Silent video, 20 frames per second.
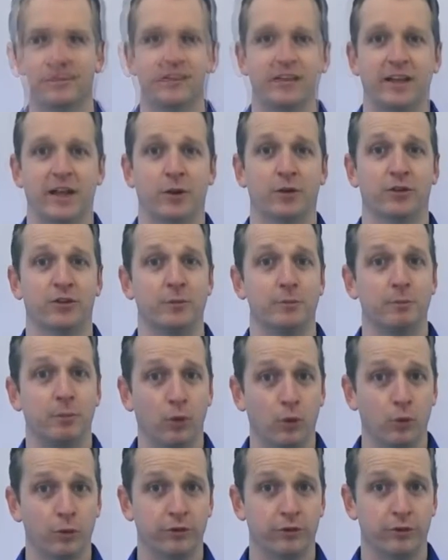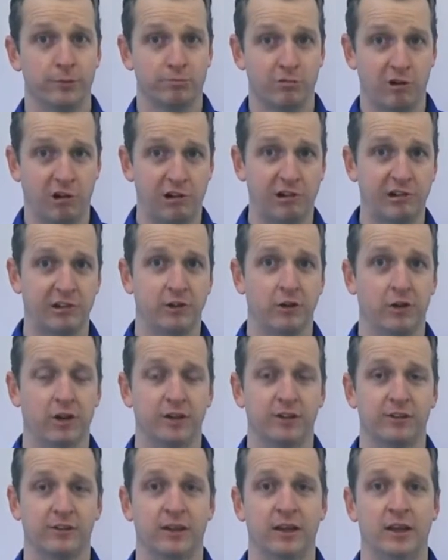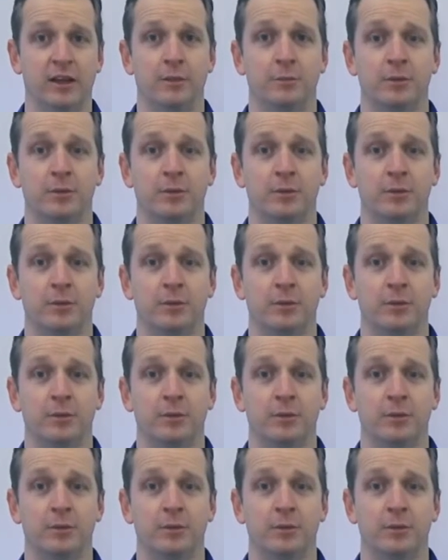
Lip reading: Now, it's important to prioritise,